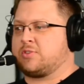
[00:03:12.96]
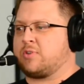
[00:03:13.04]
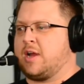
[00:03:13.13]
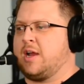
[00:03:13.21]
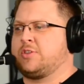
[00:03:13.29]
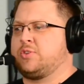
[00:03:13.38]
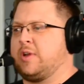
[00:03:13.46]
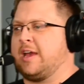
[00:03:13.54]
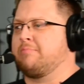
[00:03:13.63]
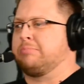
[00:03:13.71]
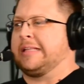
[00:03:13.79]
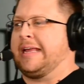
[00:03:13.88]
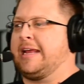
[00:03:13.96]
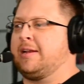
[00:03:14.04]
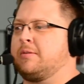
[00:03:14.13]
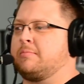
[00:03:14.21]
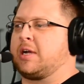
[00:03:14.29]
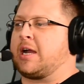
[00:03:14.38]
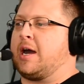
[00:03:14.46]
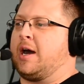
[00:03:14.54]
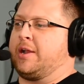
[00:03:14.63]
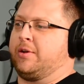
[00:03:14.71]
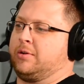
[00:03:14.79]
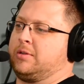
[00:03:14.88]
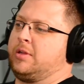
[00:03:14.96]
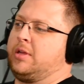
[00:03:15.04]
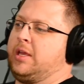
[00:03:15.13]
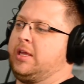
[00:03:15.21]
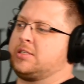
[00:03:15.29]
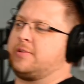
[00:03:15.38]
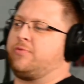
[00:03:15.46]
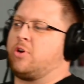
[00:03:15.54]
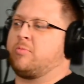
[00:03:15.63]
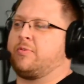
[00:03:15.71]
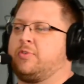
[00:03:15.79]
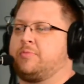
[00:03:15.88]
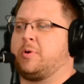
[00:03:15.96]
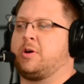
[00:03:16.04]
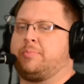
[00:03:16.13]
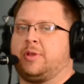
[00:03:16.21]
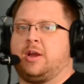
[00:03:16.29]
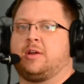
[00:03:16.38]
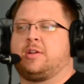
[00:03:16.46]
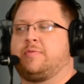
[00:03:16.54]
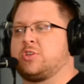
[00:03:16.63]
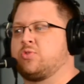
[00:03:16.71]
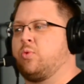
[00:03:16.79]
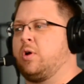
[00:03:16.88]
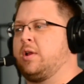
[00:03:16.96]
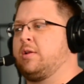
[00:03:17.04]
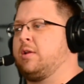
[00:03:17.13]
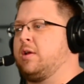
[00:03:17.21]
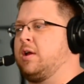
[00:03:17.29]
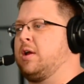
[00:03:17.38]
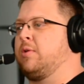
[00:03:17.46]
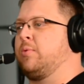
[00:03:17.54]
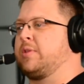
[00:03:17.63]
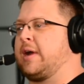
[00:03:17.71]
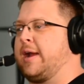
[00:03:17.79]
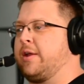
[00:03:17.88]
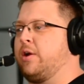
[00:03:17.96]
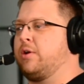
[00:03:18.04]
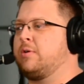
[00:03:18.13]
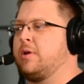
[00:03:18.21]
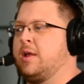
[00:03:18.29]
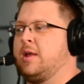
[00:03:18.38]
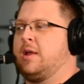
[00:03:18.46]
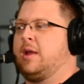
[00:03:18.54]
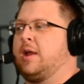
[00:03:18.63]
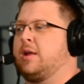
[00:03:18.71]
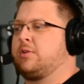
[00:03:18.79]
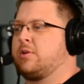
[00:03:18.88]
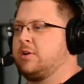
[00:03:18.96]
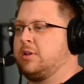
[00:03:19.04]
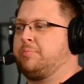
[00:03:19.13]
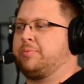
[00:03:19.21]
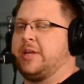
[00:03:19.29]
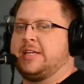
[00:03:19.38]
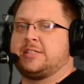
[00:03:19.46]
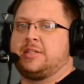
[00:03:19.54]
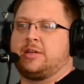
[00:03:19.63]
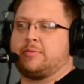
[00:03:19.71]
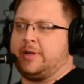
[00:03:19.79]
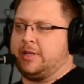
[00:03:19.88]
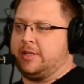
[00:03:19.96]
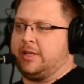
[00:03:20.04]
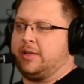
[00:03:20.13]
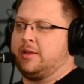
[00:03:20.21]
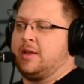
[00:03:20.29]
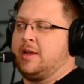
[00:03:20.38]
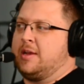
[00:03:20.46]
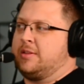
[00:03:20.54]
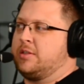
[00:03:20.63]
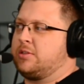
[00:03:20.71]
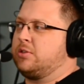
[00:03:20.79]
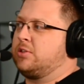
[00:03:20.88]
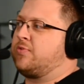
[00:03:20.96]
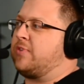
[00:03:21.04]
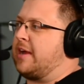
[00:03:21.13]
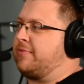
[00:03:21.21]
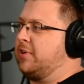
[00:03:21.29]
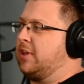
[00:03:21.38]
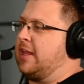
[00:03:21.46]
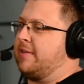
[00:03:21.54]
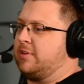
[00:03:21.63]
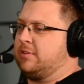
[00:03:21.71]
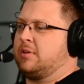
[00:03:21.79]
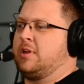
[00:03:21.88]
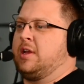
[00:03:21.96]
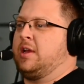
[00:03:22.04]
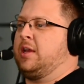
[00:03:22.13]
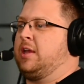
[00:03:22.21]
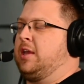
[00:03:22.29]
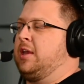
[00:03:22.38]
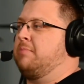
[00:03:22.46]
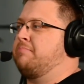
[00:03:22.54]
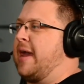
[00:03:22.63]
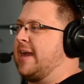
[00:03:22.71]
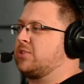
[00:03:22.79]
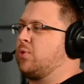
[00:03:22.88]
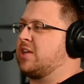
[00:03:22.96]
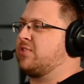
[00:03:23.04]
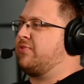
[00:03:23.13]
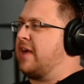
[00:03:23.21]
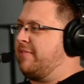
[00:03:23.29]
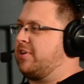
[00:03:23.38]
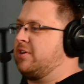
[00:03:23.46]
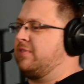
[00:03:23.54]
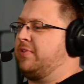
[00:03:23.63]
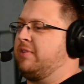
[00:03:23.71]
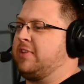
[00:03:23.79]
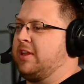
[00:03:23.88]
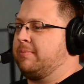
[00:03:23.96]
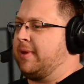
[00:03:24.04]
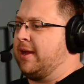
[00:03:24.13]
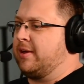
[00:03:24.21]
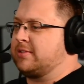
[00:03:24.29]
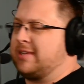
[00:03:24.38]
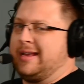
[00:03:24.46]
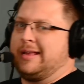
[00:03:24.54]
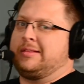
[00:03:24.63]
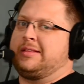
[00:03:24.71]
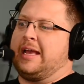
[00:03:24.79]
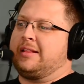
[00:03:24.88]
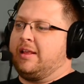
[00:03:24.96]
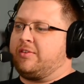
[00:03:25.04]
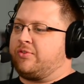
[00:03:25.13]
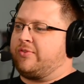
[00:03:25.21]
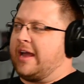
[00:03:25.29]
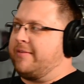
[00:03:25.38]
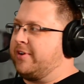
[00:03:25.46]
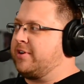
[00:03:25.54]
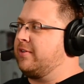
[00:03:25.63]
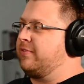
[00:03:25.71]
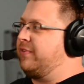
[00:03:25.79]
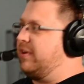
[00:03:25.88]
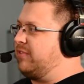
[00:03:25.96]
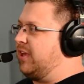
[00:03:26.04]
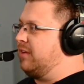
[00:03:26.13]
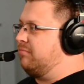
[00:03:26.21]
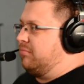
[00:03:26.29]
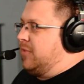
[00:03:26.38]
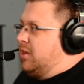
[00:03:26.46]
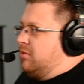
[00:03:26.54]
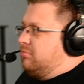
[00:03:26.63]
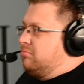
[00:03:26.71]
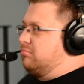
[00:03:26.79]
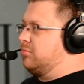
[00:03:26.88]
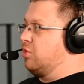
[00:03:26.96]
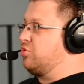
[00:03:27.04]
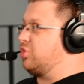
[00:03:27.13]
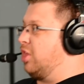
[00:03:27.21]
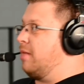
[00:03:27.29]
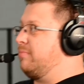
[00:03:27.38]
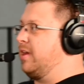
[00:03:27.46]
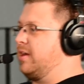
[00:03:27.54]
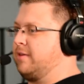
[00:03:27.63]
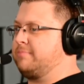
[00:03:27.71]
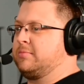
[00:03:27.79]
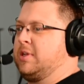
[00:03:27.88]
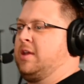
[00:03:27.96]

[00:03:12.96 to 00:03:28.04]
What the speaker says: Rise. You had Blaine McConnell. He is a former football player in Division I with Idaho and currently plays in the Arena League. This dude's 5'11". He back squats 515 pounds, deadlifts 550. No schlub there.